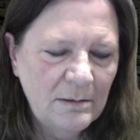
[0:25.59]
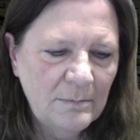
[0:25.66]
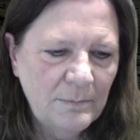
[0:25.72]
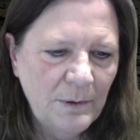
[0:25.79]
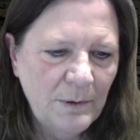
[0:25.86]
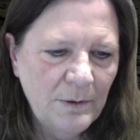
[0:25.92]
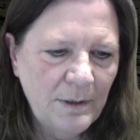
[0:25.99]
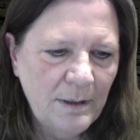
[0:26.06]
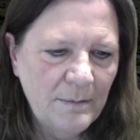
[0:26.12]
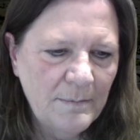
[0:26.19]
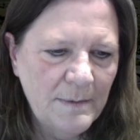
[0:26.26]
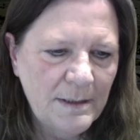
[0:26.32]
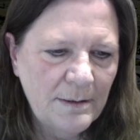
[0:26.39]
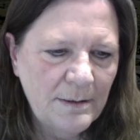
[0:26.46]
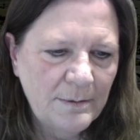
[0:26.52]
program.
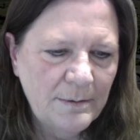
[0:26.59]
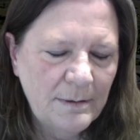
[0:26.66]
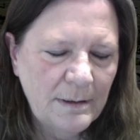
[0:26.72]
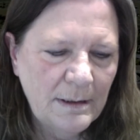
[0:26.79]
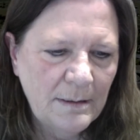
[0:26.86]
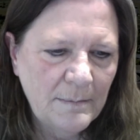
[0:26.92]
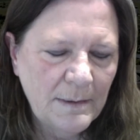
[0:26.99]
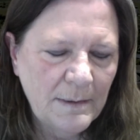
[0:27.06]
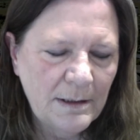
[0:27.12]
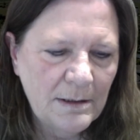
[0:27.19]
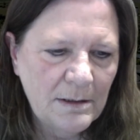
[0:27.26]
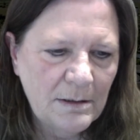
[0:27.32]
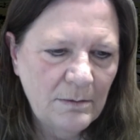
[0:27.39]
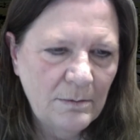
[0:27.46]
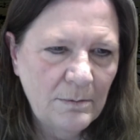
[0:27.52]
So I'm going
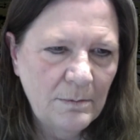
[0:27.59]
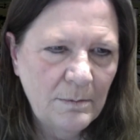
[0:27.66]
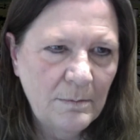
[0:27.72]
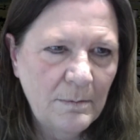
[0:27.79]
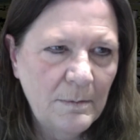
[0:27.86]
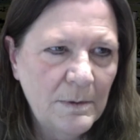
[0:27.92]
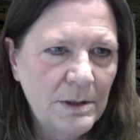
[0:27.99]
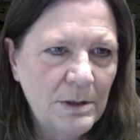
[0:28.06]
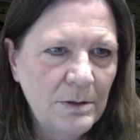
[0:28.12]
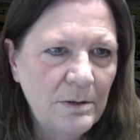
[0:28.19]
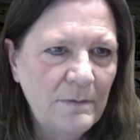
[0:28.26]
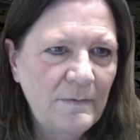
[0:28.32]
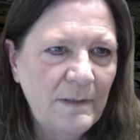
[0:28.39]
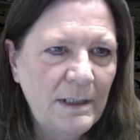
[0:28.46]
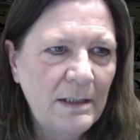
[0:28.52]
to turn the
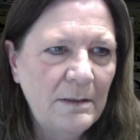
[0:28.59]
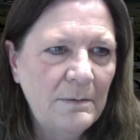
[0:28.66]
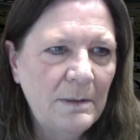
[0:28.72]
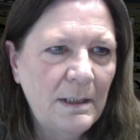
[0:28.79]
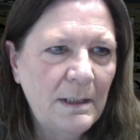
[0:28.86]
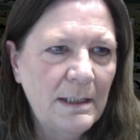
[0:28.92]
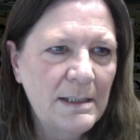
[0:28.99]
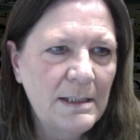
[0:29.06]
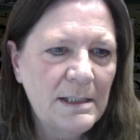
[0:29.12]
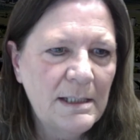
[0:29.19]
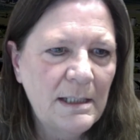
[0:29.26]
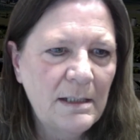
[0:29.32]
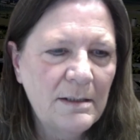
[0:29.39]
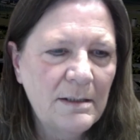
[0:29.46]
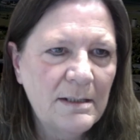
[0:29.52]
video on and
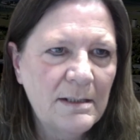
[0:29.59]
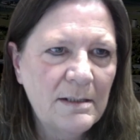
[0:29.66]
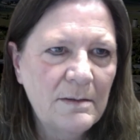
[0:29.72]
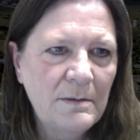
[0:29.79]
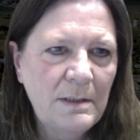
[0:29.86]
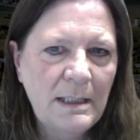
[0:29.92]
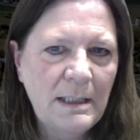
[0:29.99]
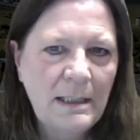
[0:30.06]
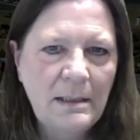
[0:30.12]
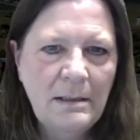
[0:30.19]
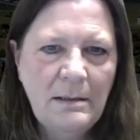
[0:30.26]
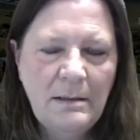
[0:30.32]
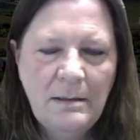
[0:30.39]
share the screen.